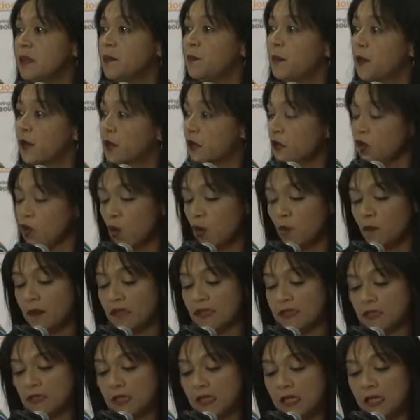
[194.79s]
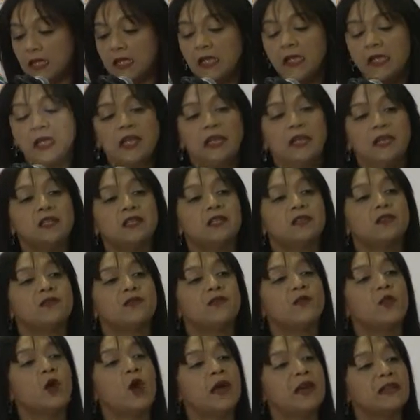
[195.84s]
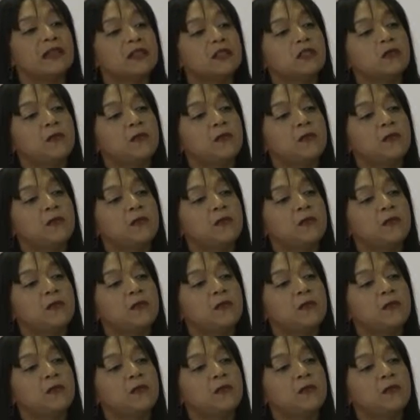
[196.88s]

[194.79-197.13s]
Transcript: procurement, is for us